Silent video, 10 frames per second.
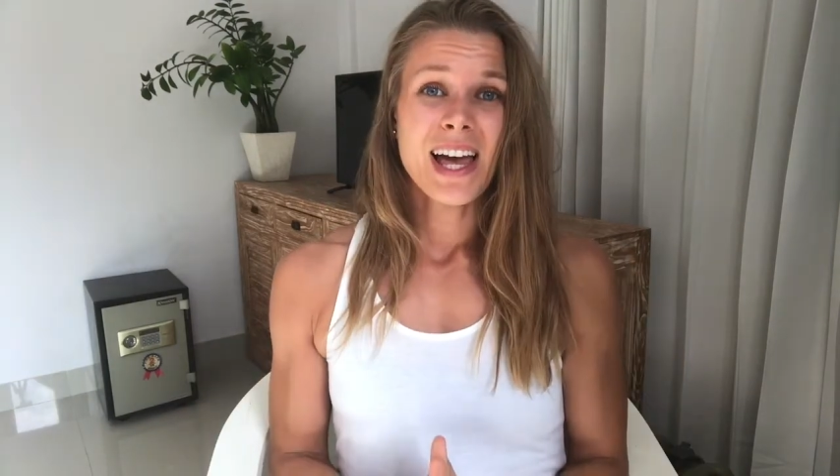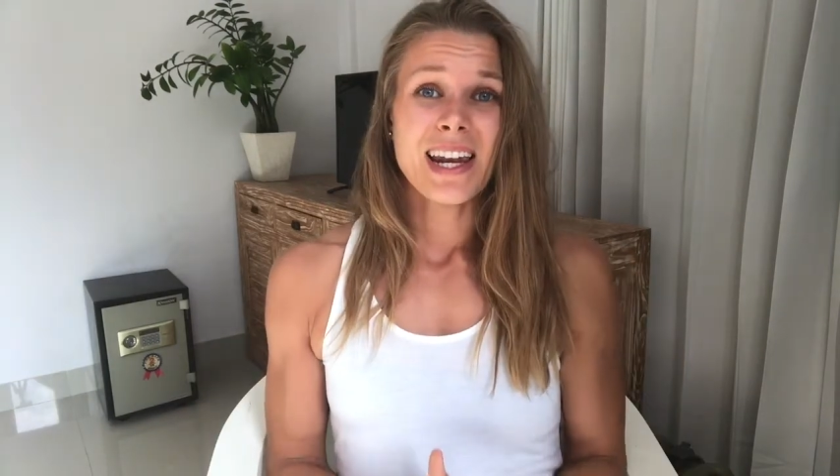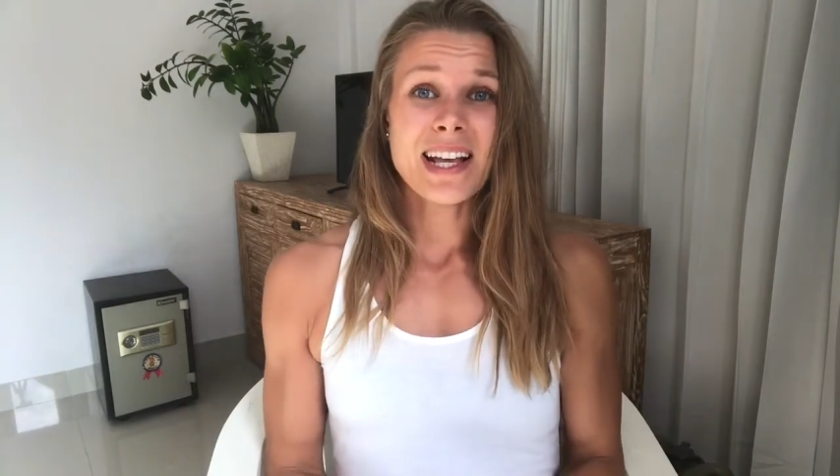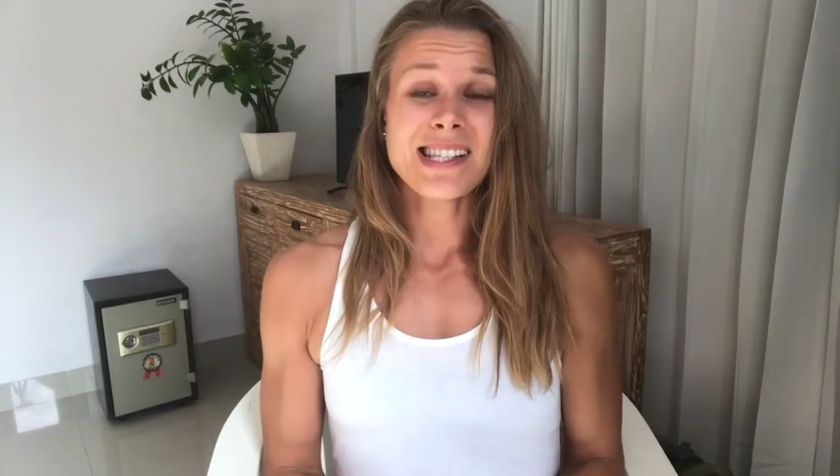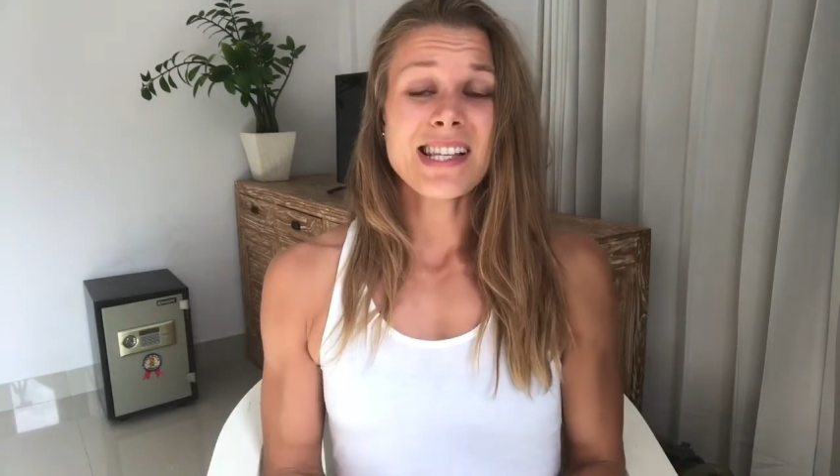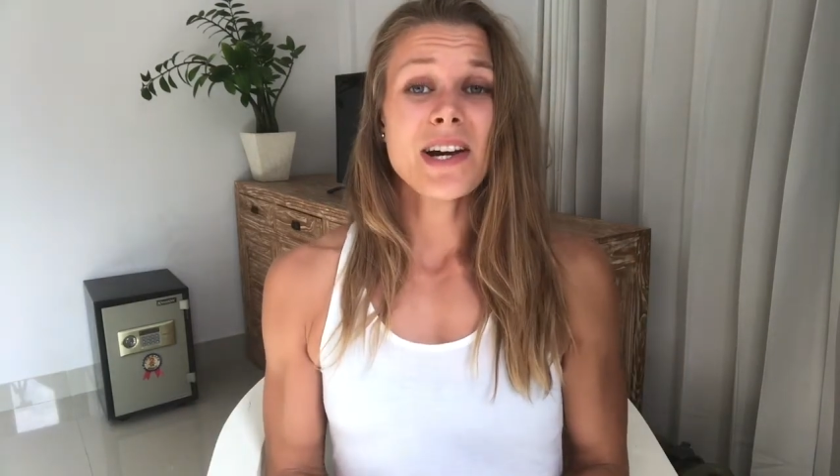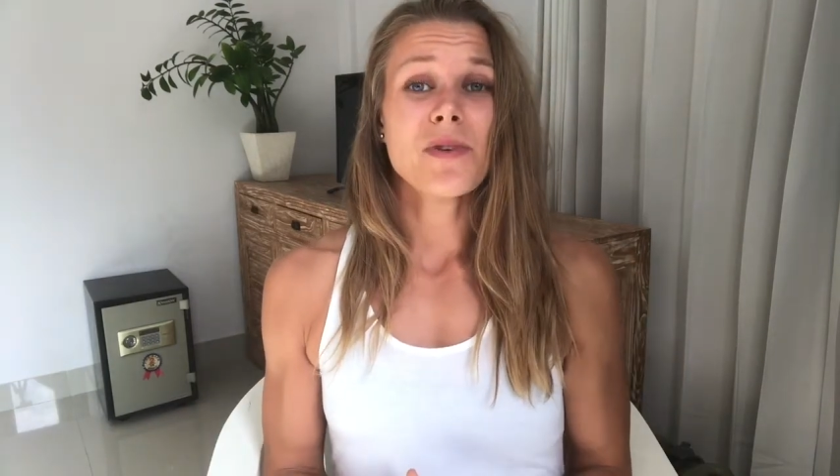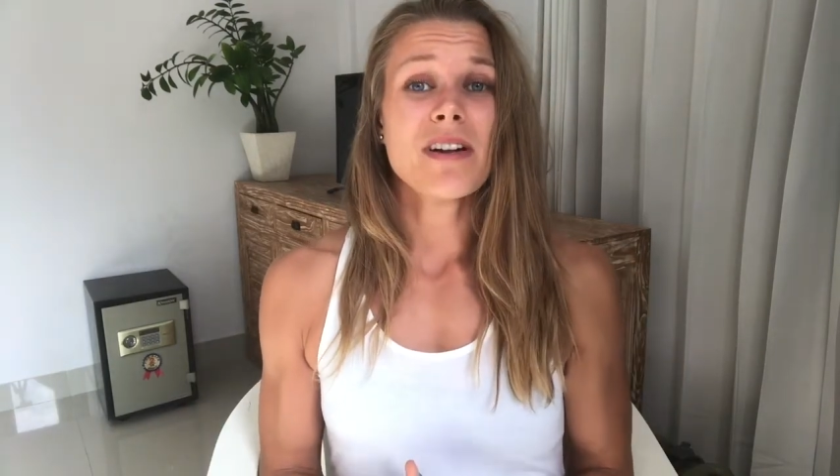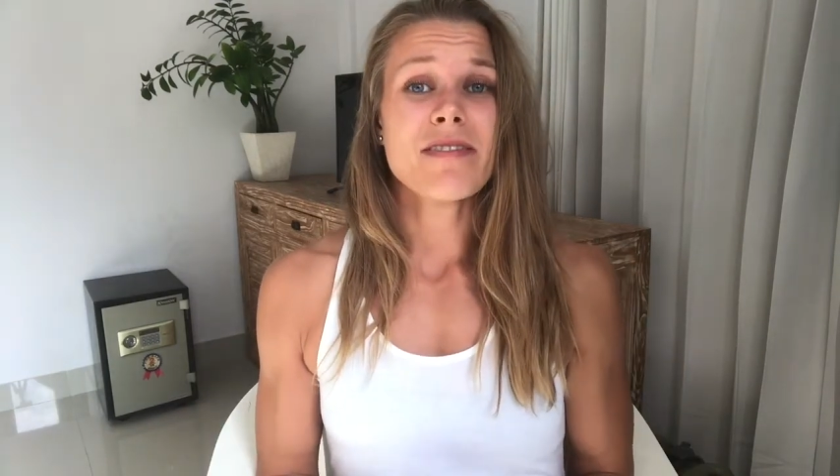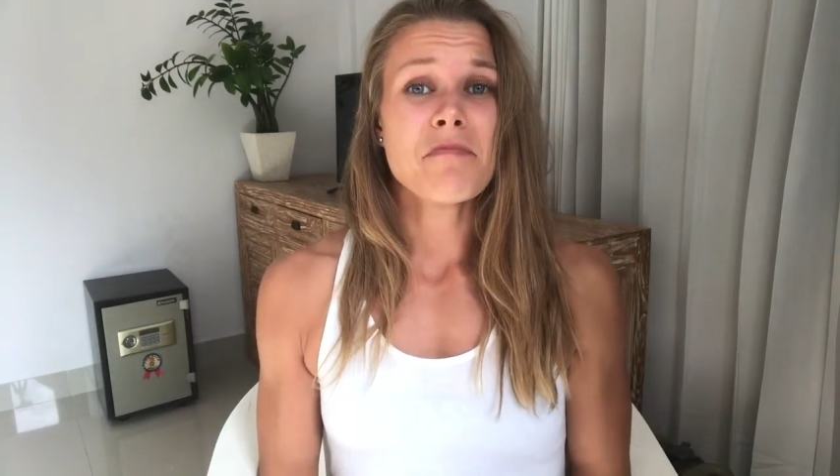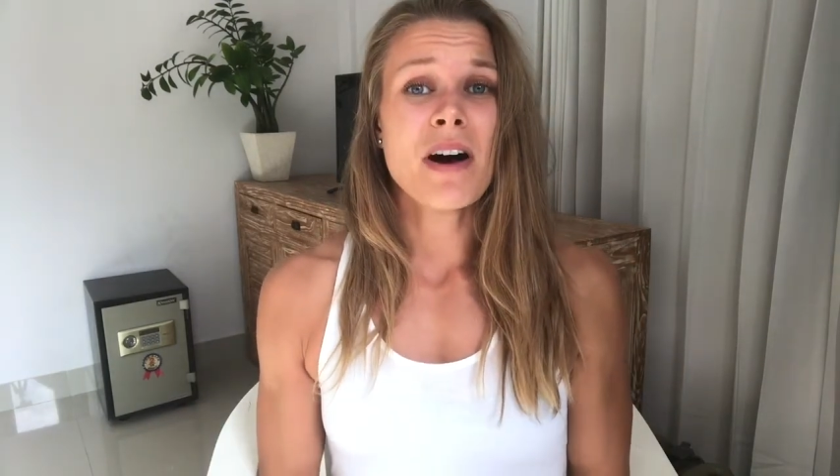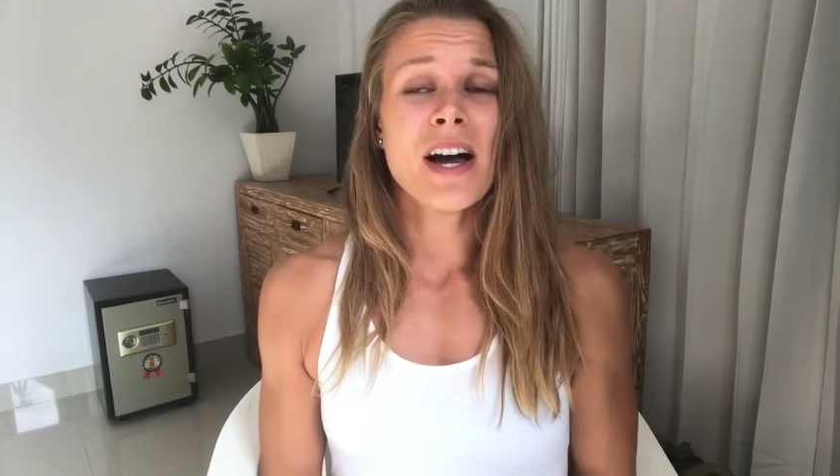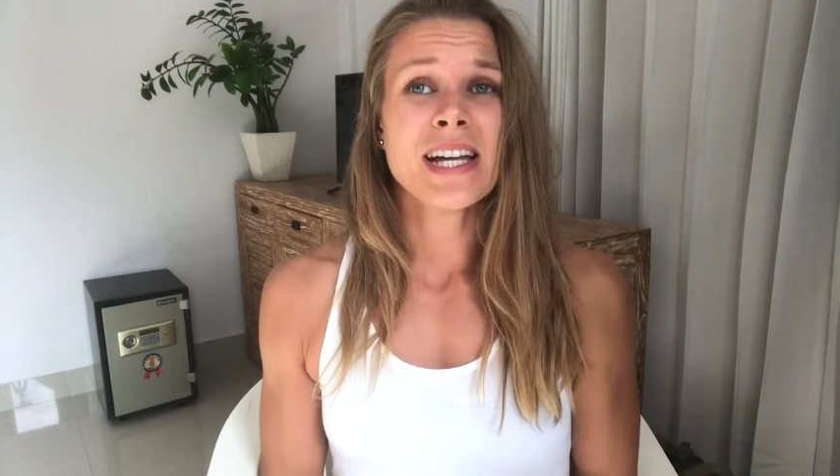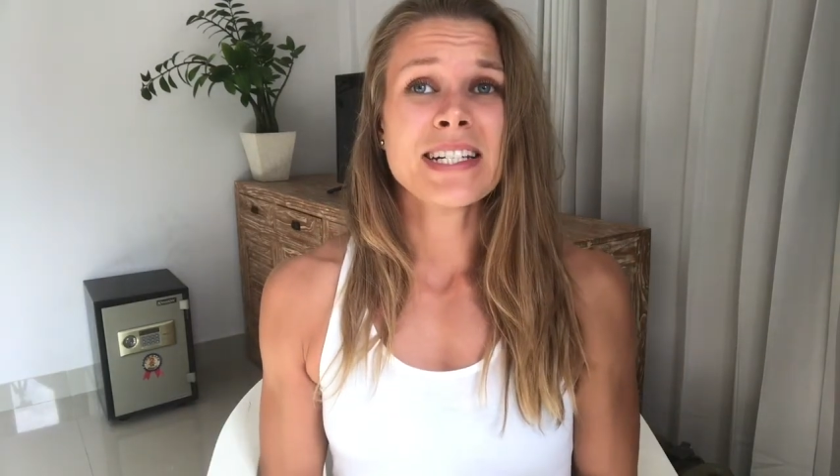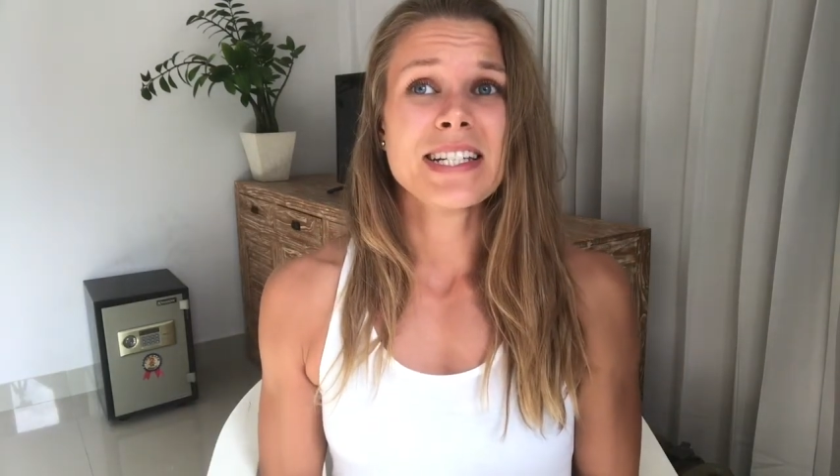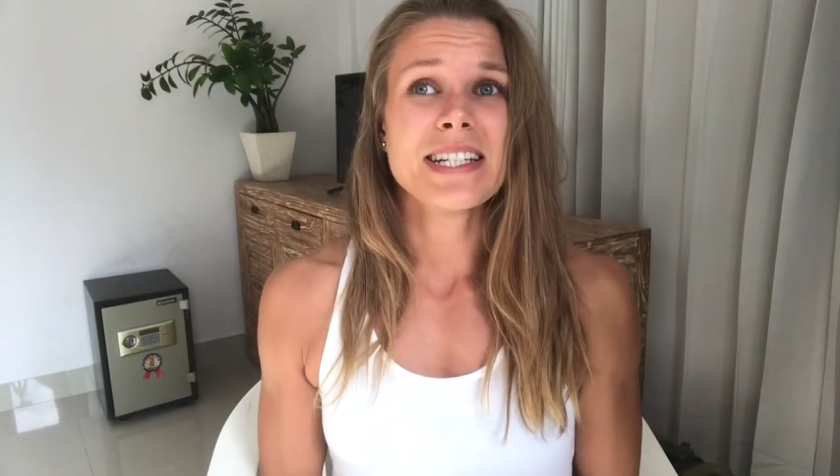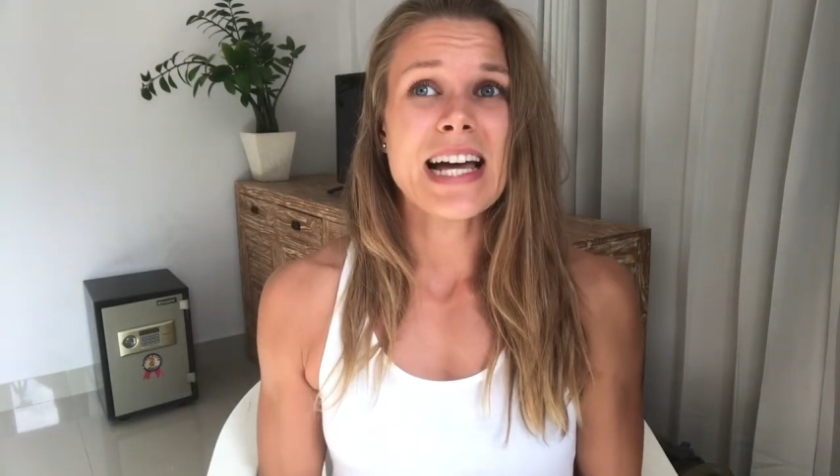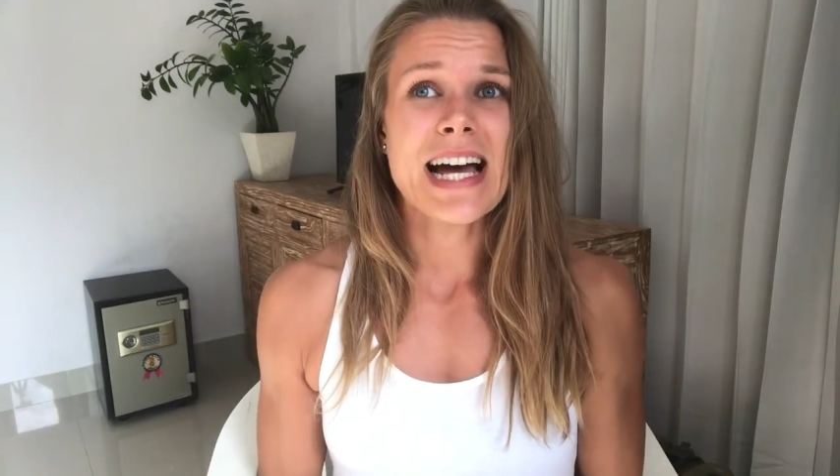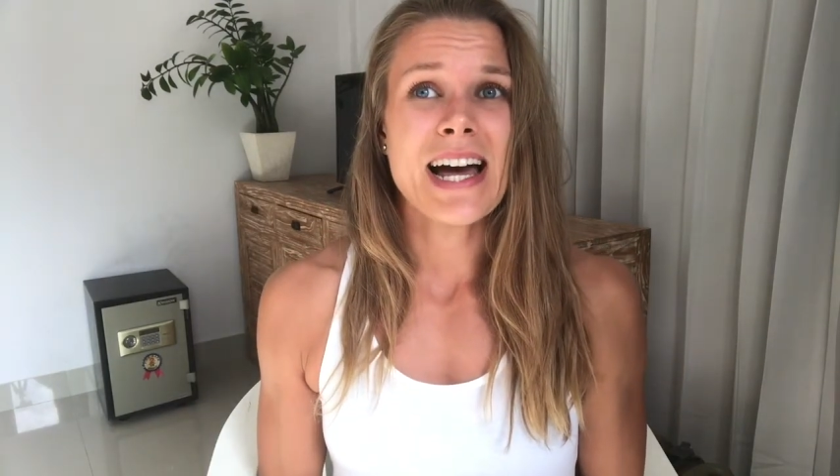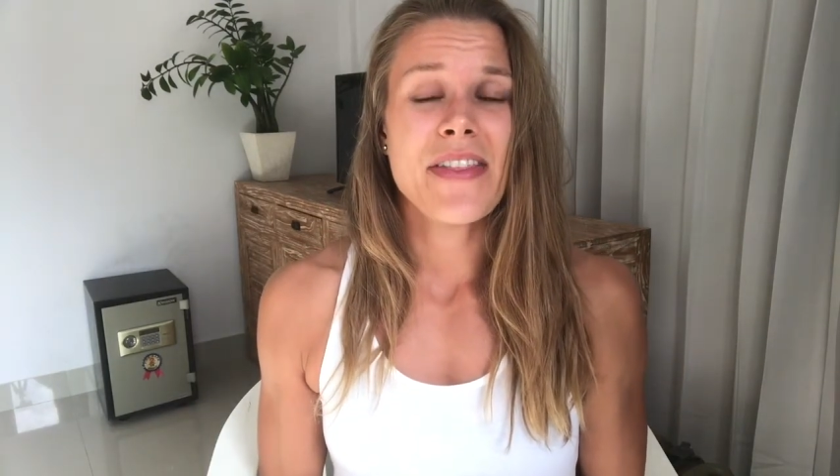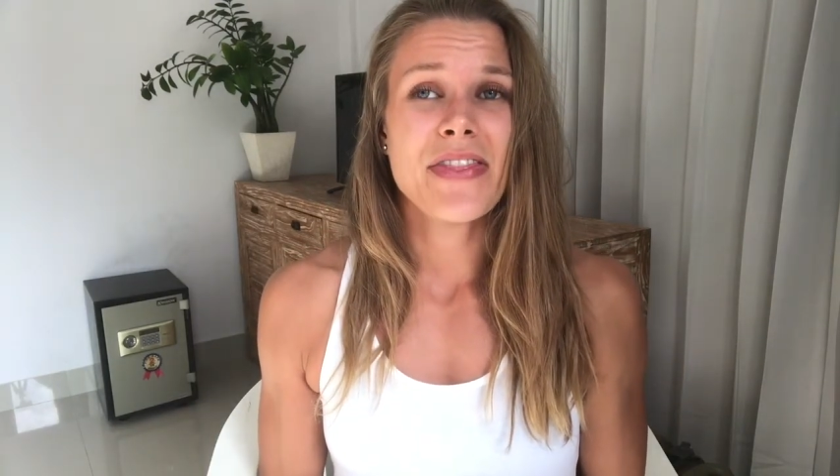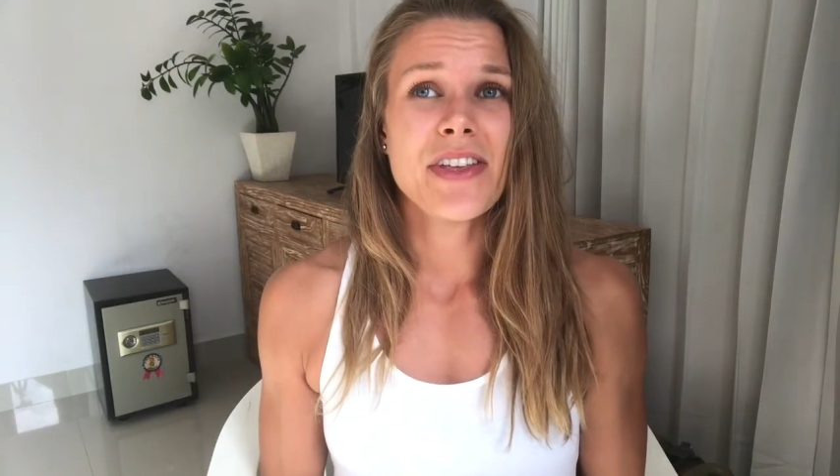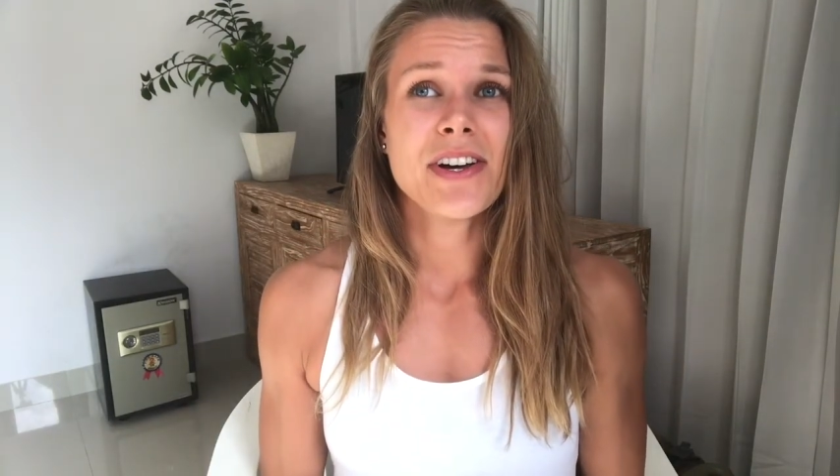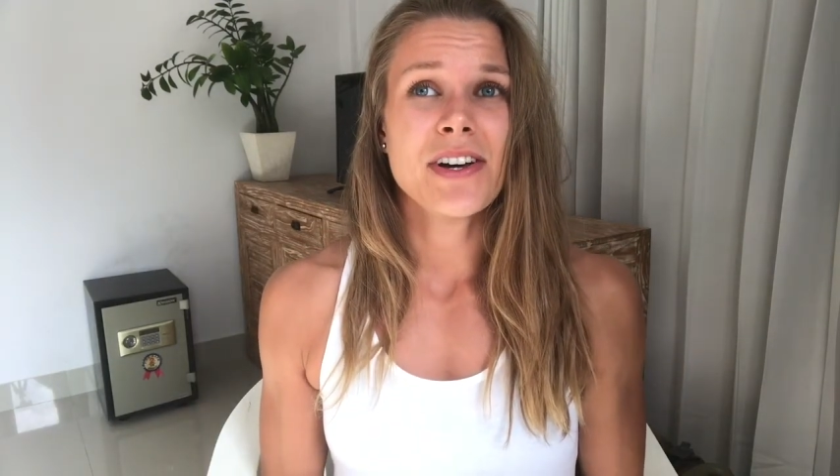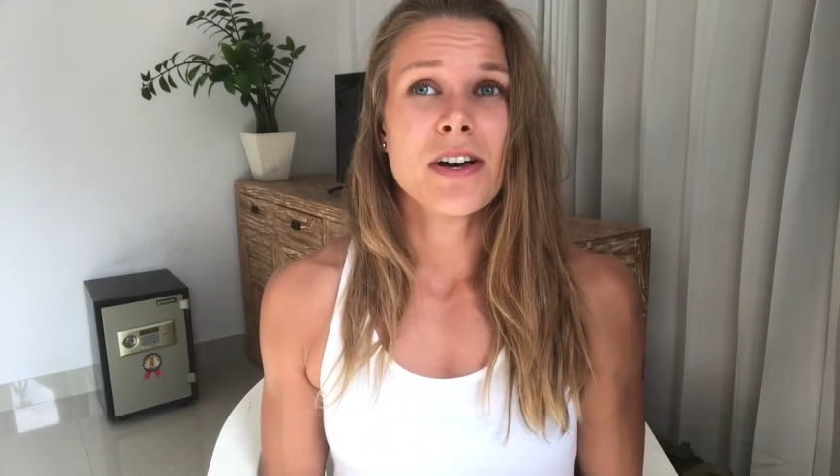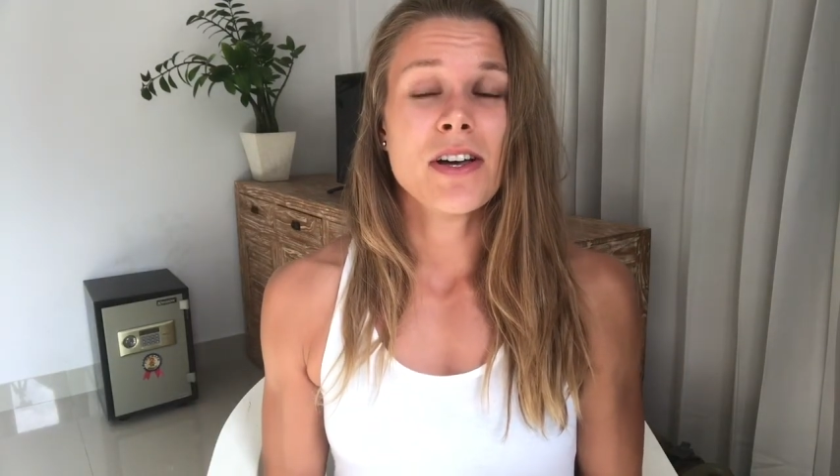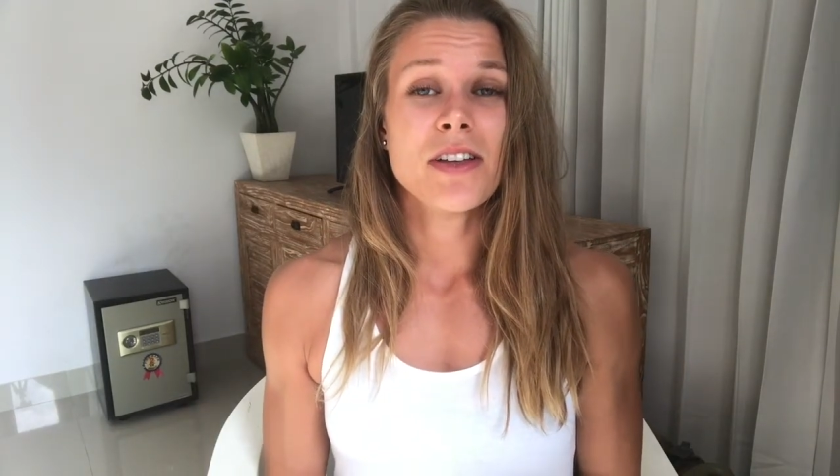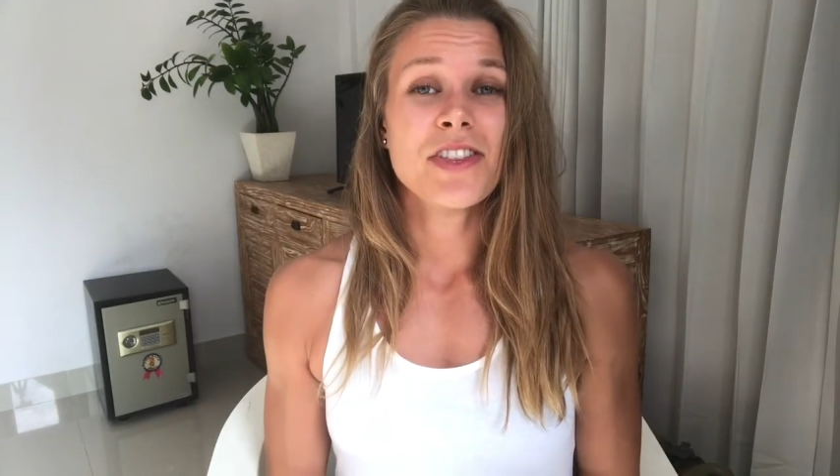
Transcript: Lastly, I want to remind that the